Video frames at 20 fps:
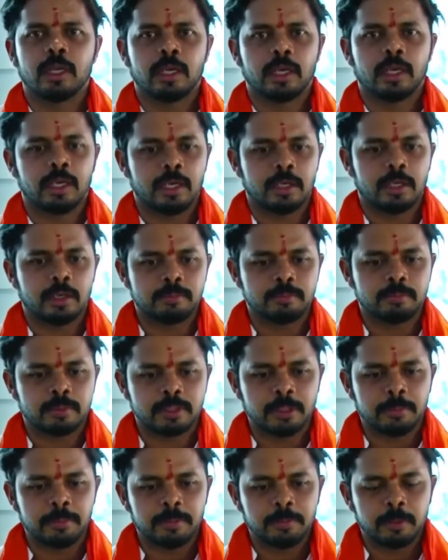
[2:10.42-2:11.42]
Uh,
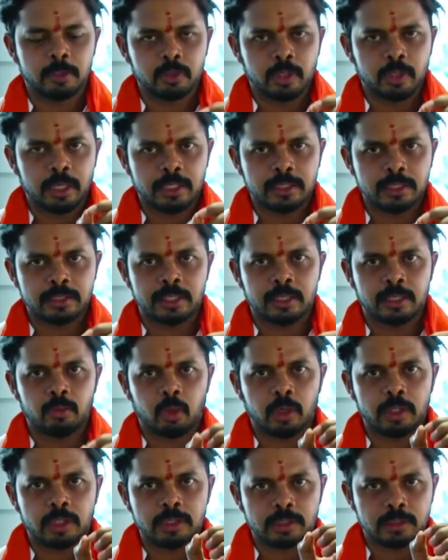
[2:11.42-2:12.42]
some people should understand
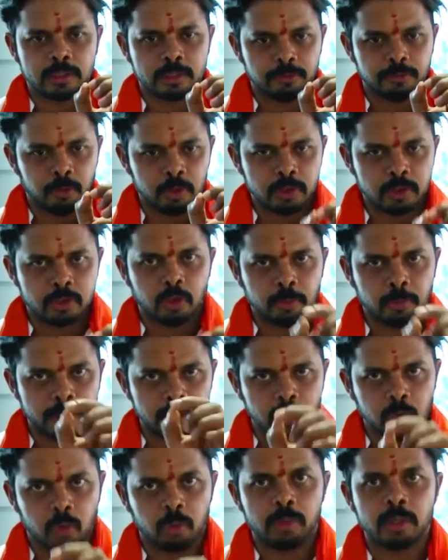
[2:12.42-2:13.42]
what is full stop
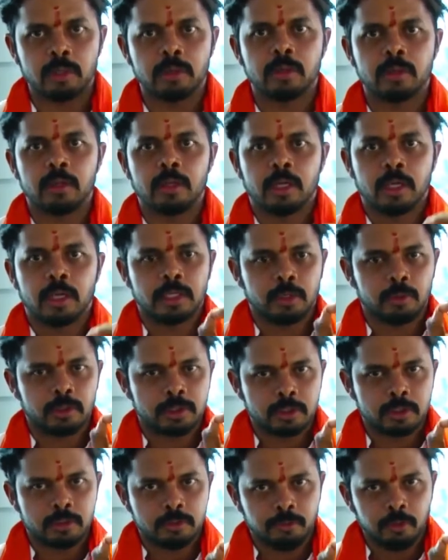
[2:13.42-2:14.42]
and coma. There was
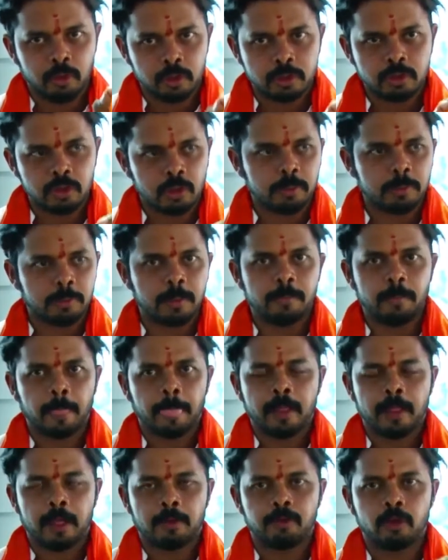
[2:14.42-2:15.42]
a full stop.
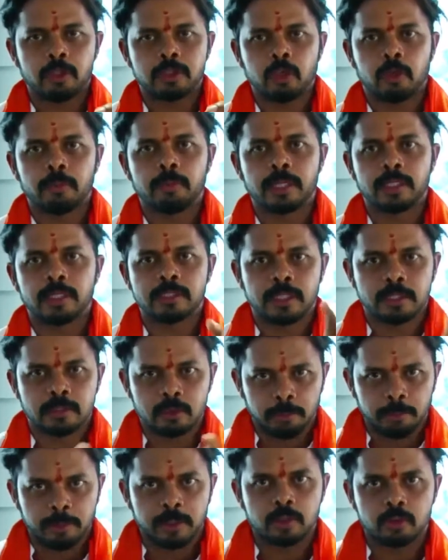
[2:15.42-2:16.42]
A full stop means that
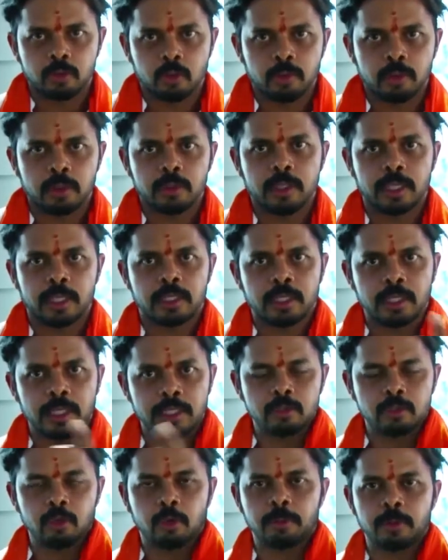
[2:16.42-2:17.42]
topic is over, and the
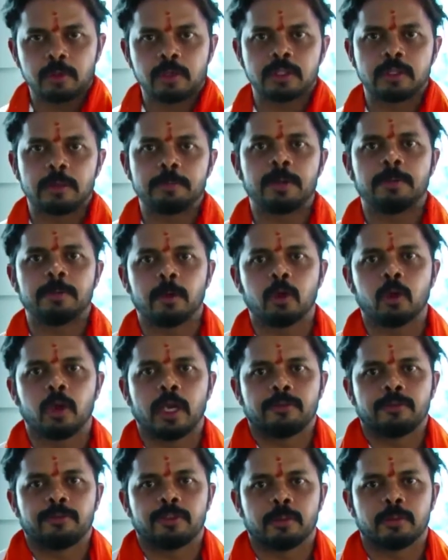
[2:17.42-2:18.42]
next topic is that people know I
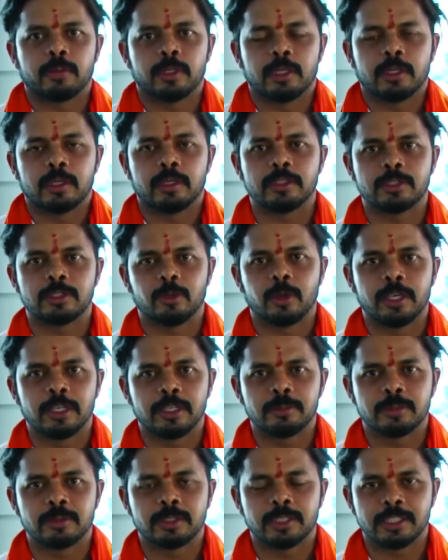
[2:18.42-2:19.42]
am from the
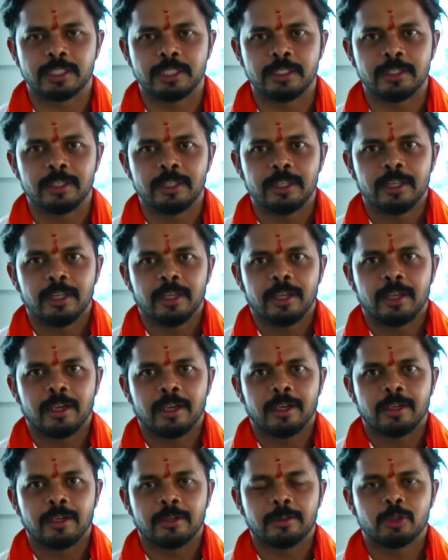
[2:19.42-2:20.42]
Trivandrum city.
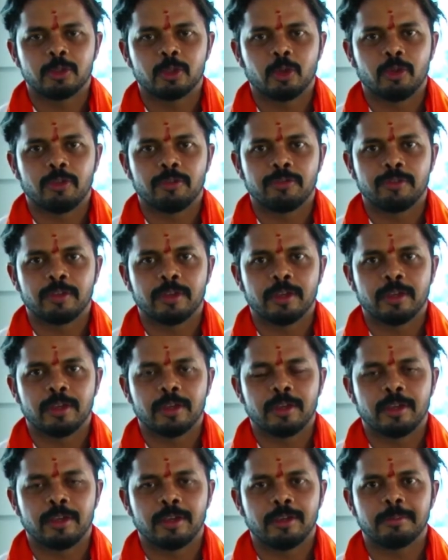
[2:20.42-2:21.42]
Uh, so,
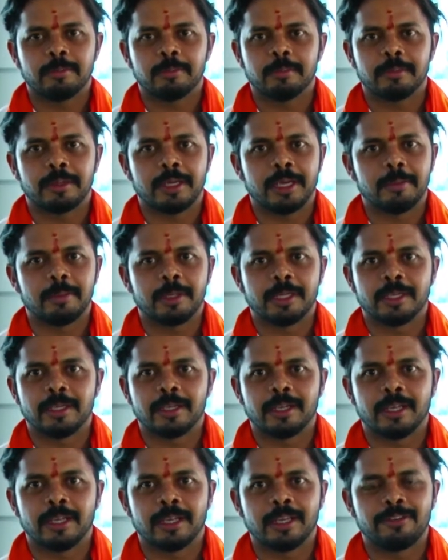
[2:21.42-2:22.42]
uh, I
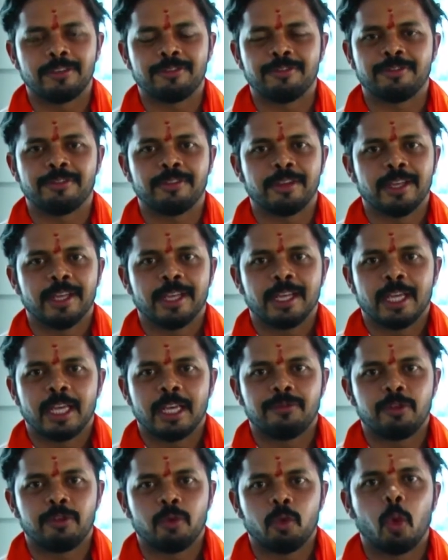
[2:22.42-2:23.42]
mean, uh, if
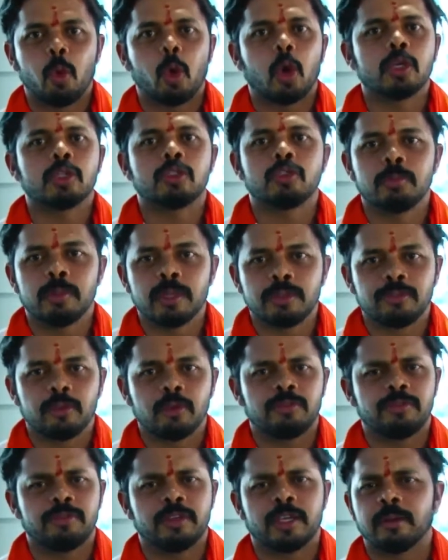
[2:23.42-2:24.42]
if you want to make fun
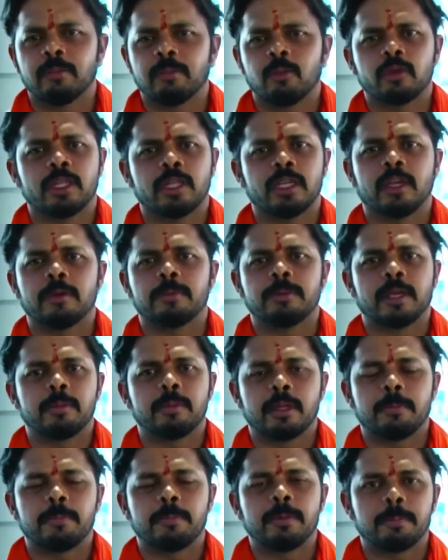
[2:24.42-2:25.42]
of it, I'm more than happy. I
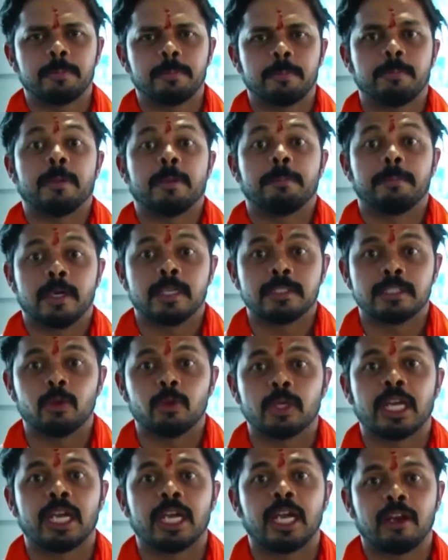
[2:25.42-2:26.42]
mean, a, pe a person
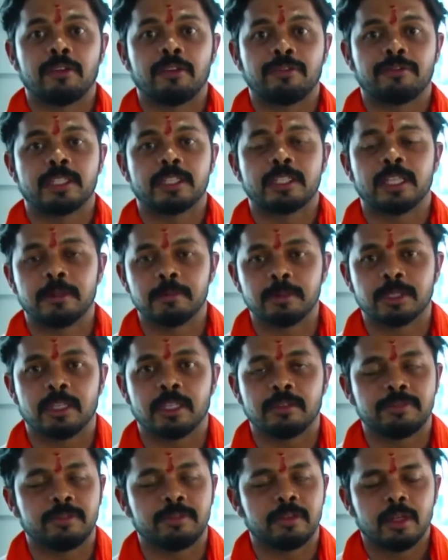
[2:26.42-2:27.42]
who can laugh at
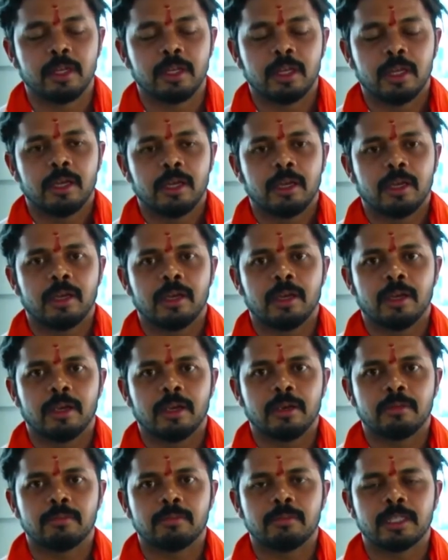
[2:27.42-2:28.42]
himself,
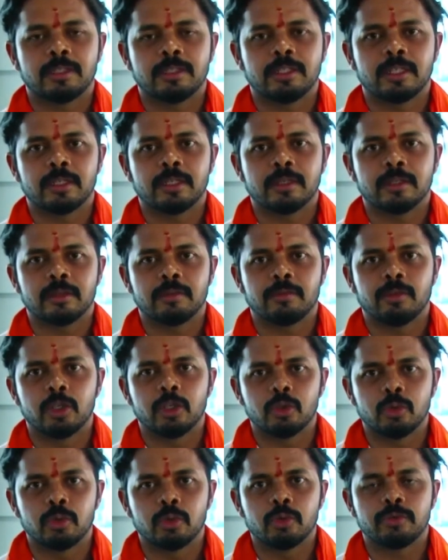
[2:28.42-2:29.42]
uh, I think, will
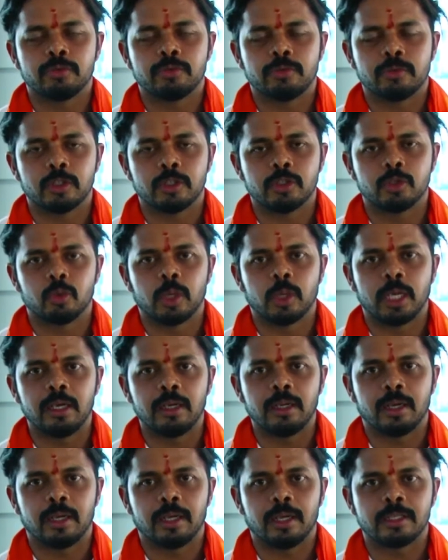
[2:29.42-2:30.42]
do do well.
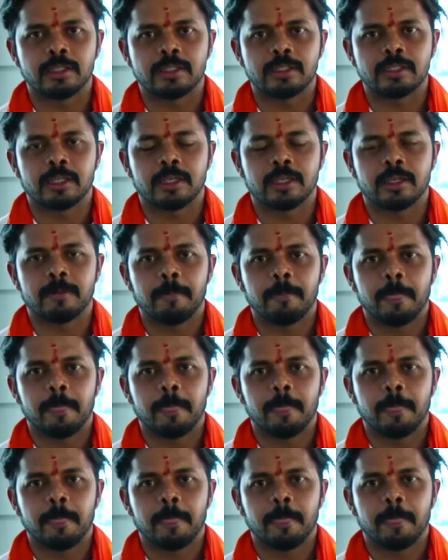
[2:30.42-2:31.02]
And uh,